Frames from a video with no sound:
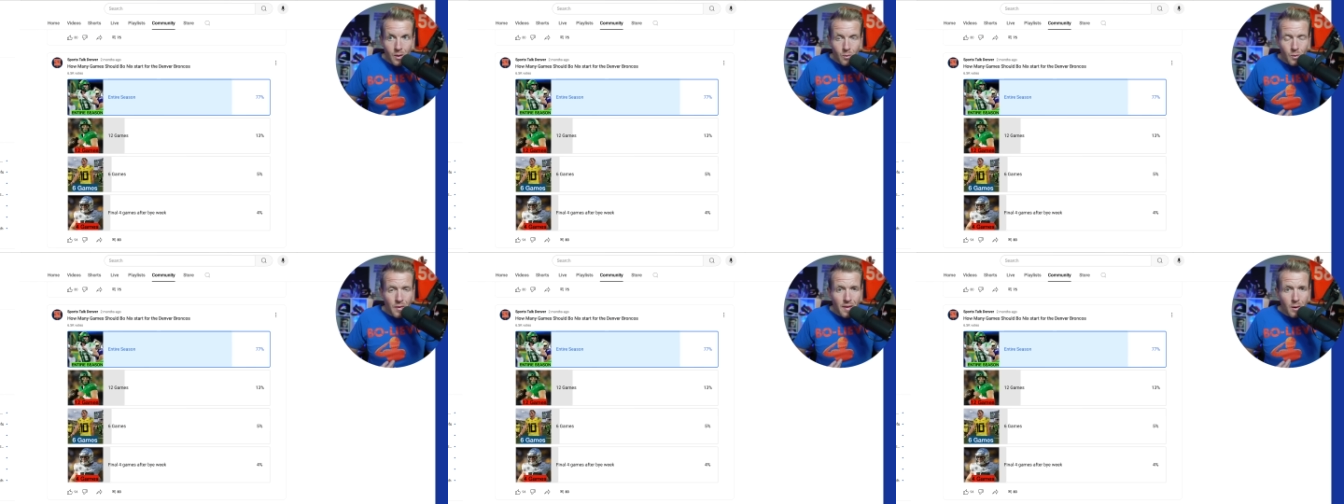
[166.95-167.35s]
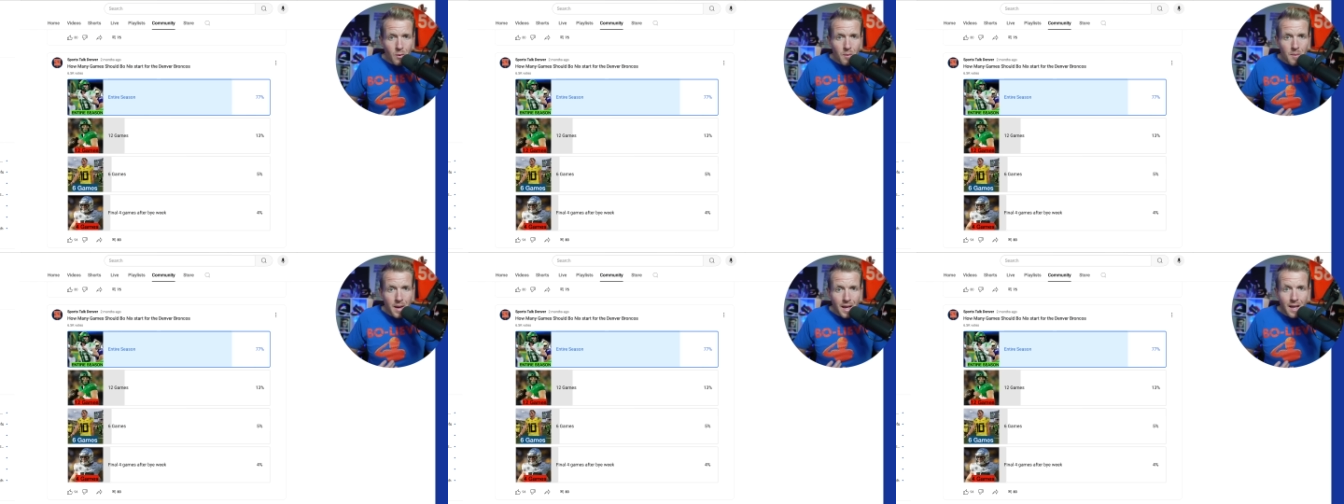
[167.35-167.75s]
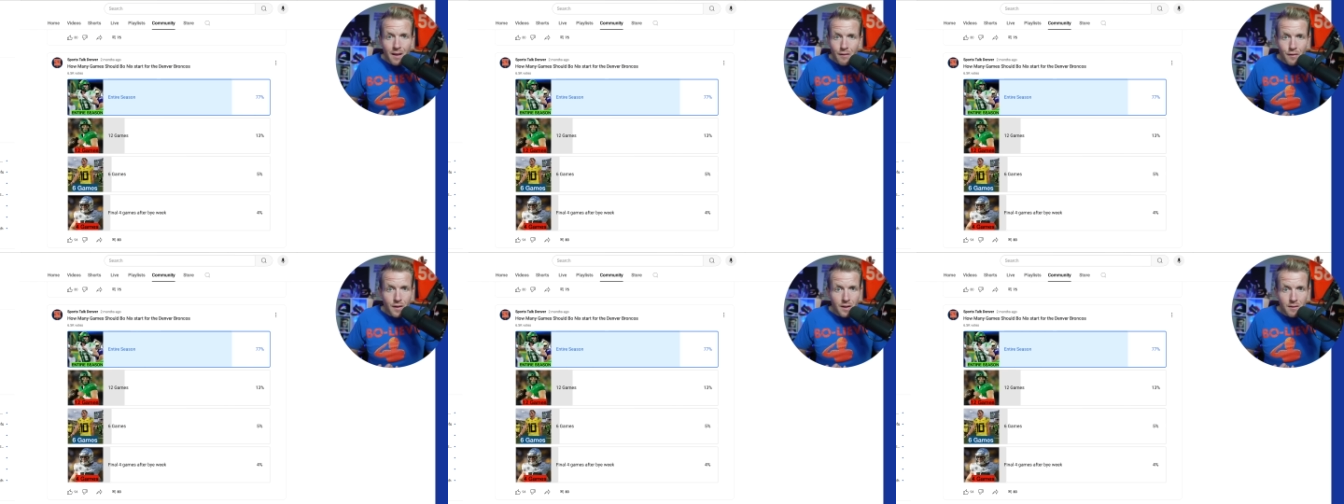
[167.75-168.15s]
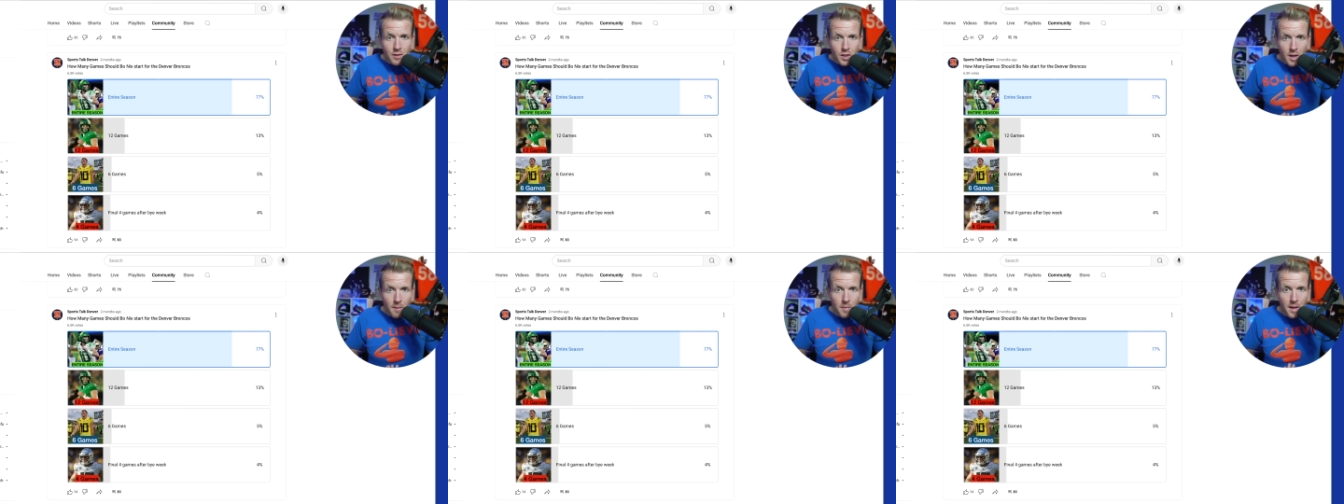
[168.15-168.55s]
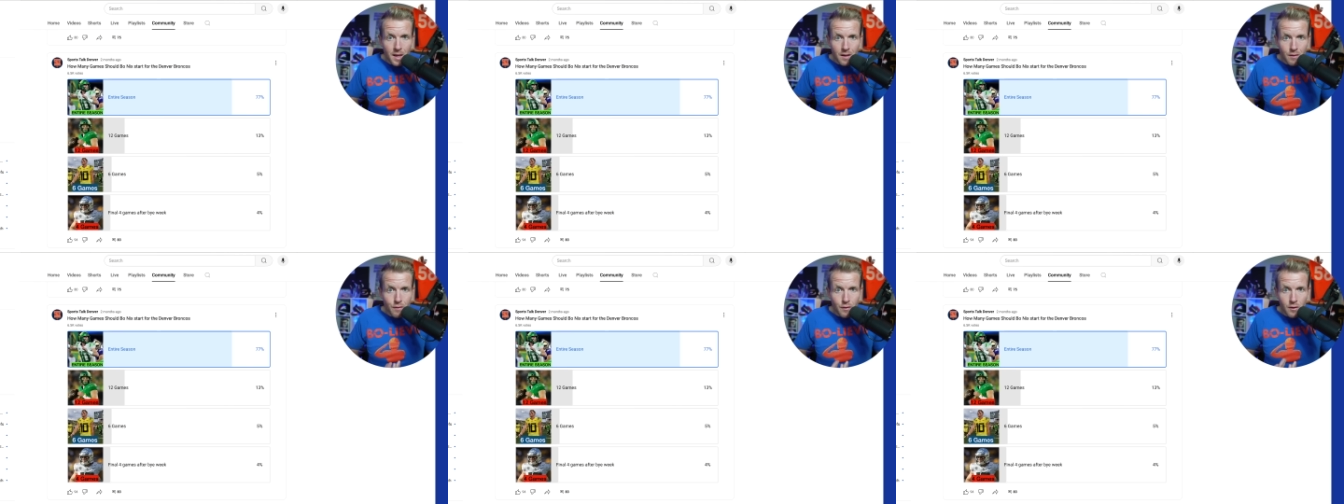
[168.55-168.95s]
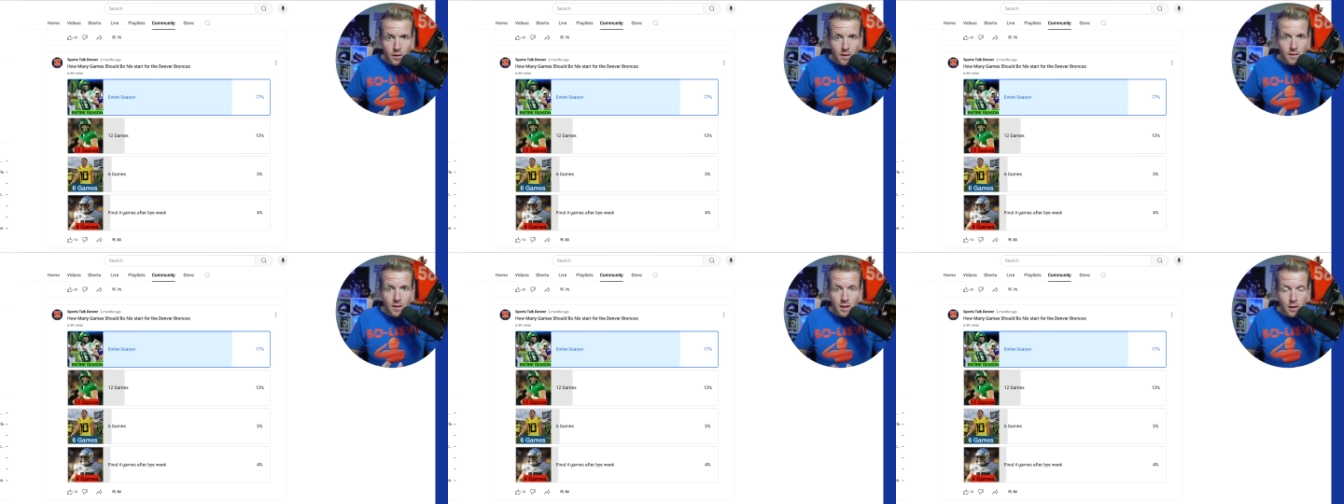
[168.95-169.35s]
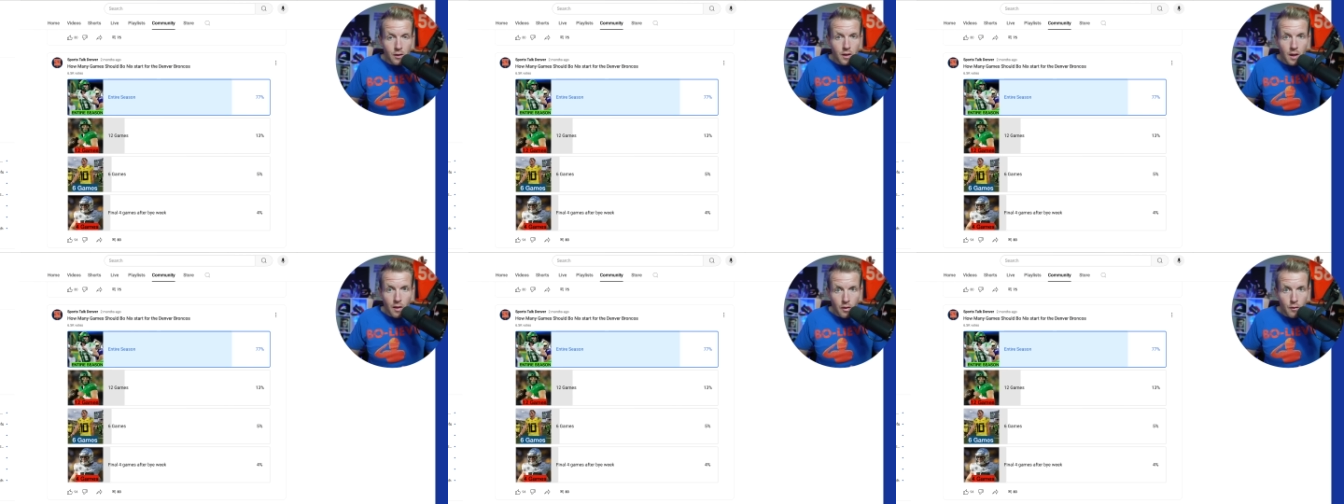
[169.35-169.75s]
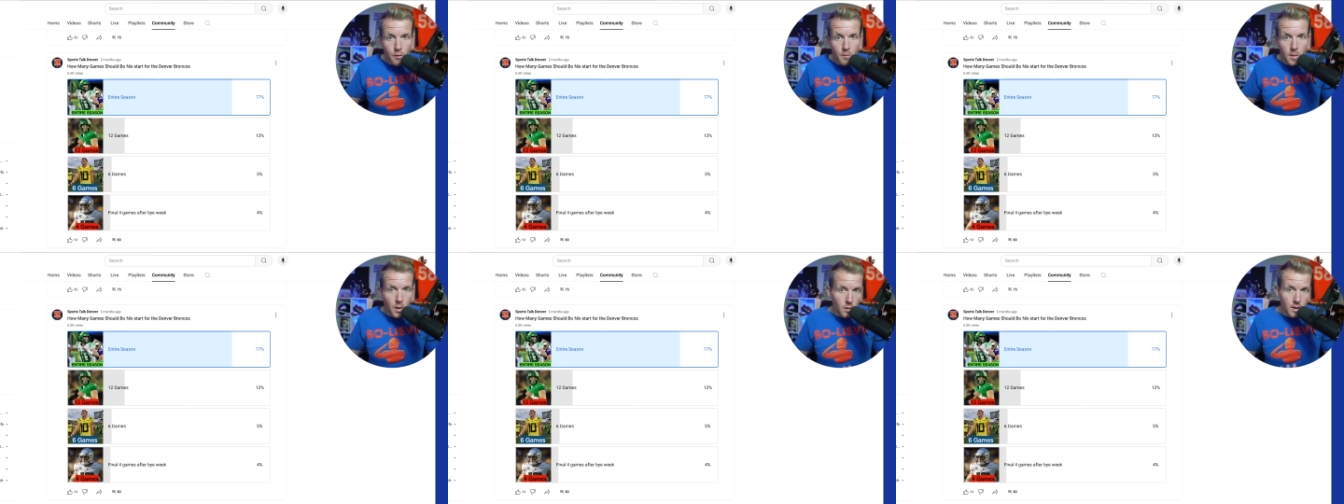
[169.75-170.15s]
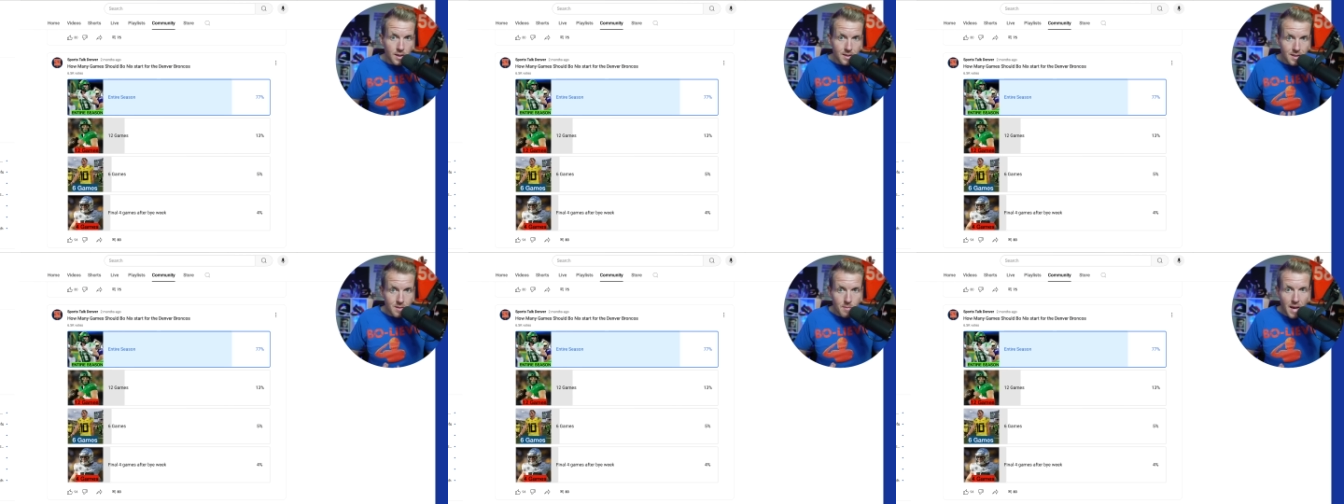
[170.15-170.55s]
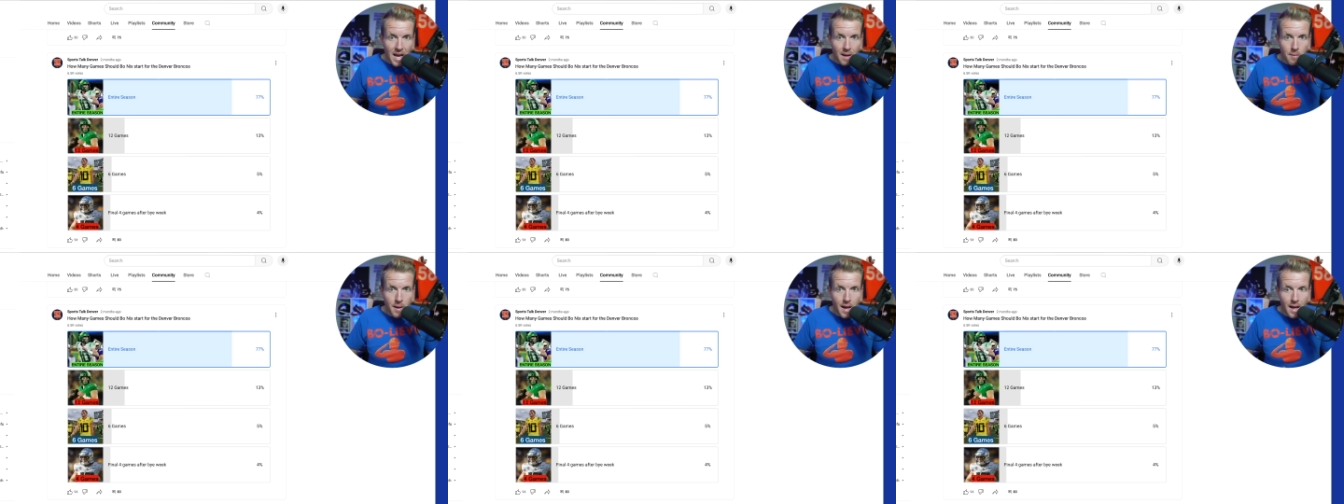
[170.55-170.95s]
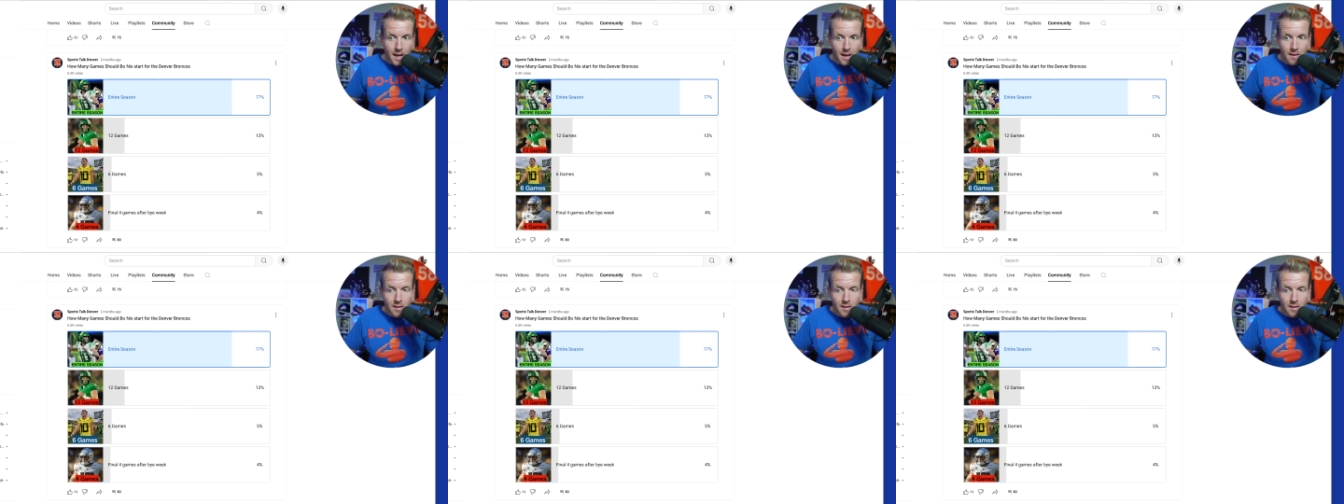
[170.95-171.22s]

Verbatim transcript: when they were making fun of Sean Payton for even looking through Bo Nix's backpack.